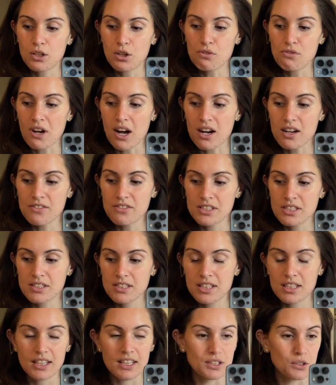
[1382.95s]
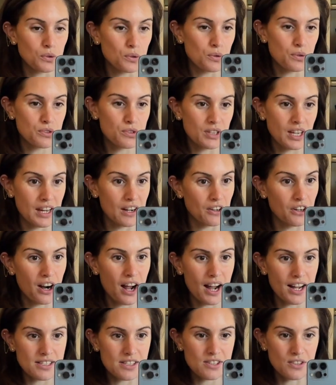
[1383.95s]
of harvesting and also get our
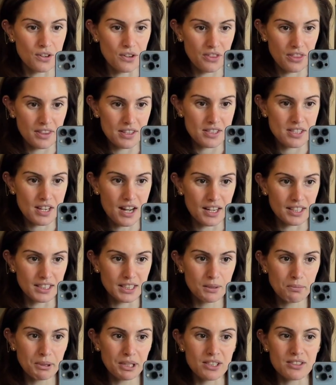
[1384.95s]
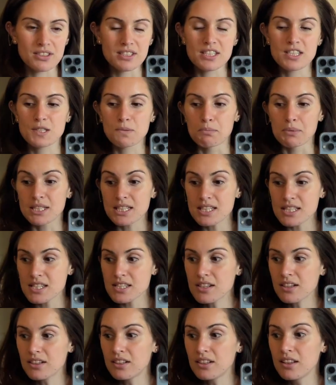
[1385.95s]
hands on this honey because it's
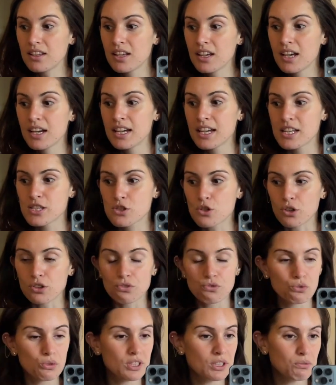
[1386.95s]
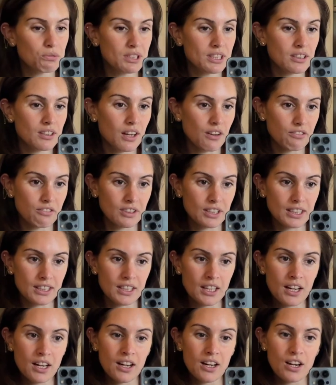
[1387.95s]
medicinal. It's got really lovely
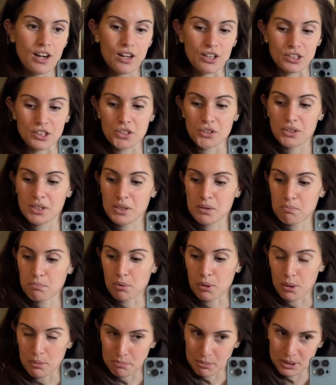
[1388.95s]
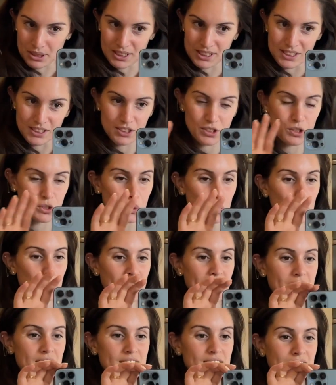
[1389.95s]
luxury properties to
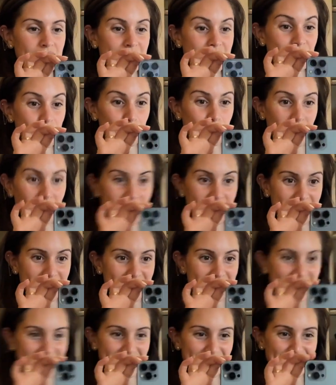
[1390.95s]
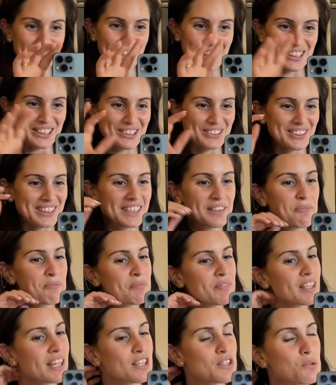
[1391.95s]
it, at least what I can see the luxury.
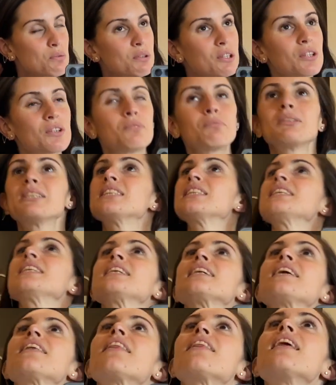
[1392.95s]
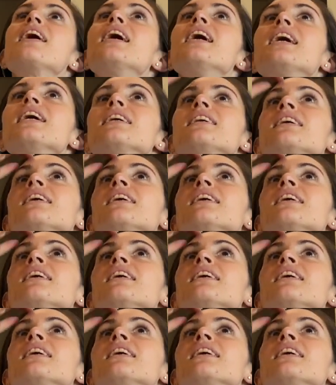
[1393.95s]
And so we're going to be seeing that.